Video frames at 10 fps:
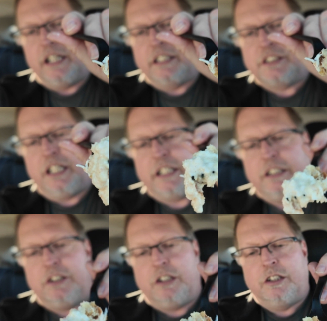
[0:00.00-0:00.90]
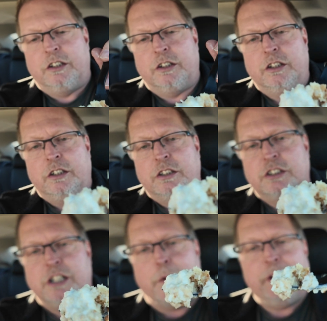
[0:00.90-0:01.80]
of, yeah, it's kind of like a little
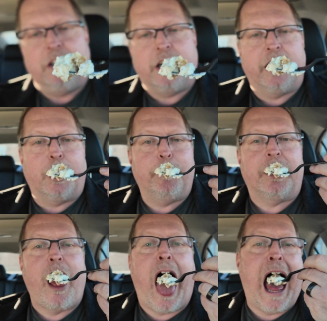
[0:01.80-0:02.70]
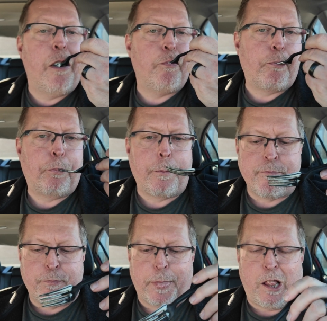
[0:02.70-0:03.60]
sloppy looking there, but
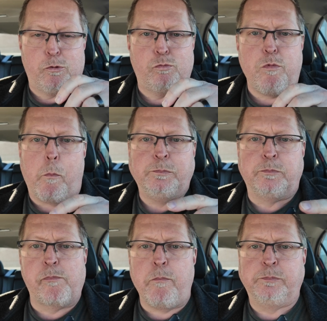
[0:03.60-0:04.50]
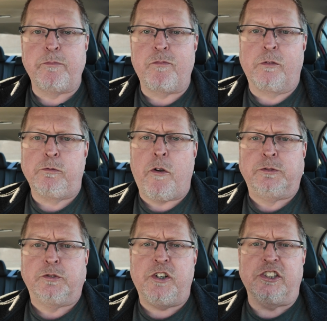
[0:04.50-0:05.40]

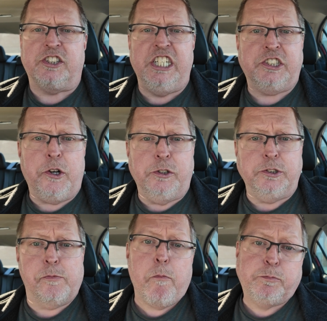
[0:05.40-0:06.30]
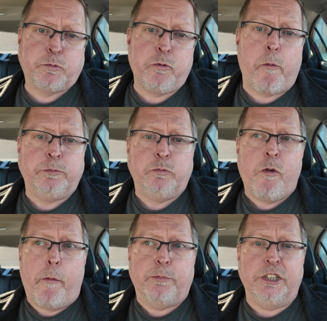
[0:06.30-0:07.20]
as far as taste goes,
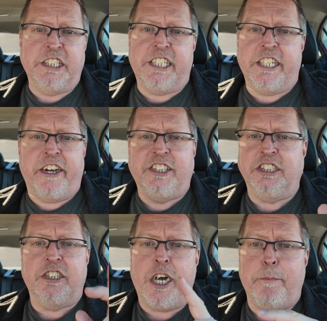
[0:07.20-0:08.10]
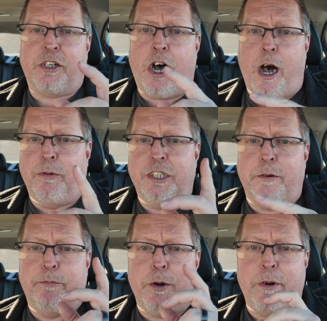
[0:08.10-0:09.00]
pretty good. It doesn't top
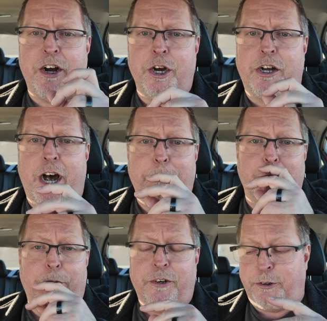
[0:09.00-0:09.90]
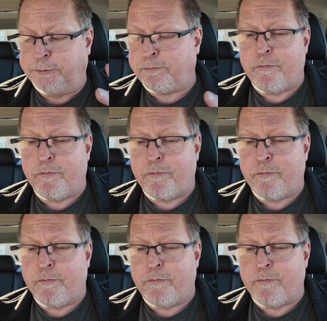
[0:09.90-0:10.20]
the berry cobbler one though.